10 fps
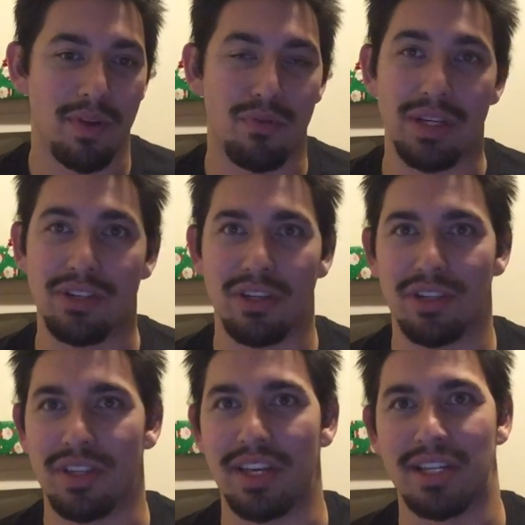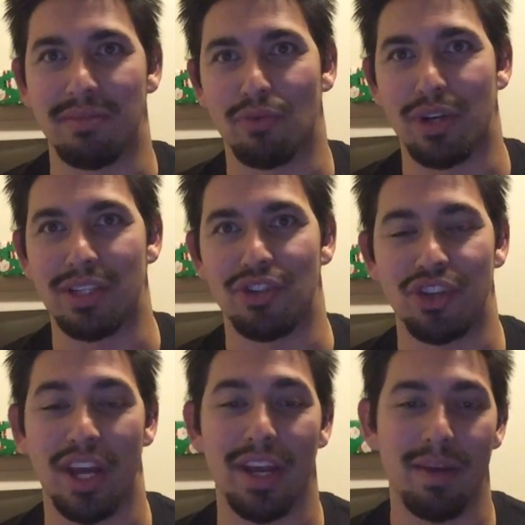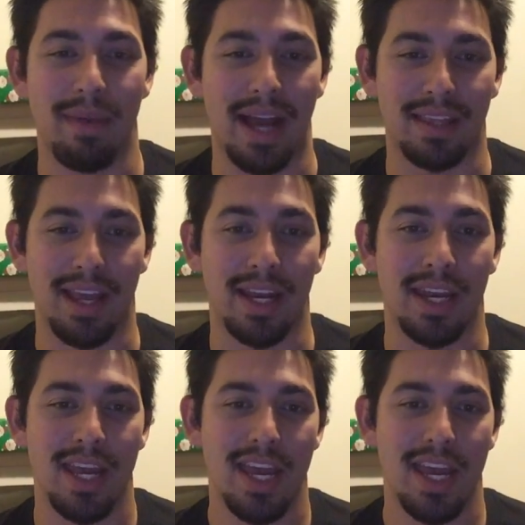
research and they did some crazy shit back then.